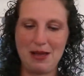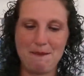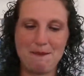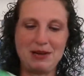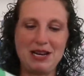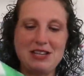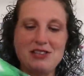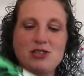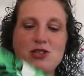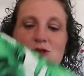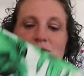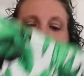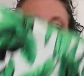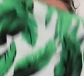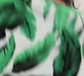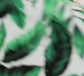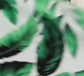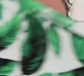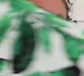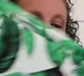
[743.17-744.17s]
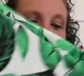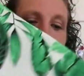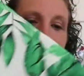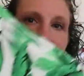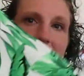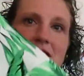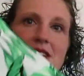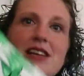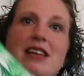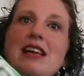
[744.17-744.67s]
But I do love this
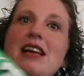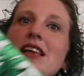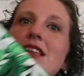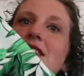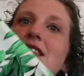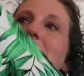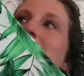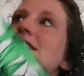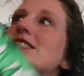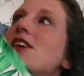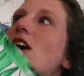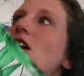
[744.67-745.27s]
pattern. These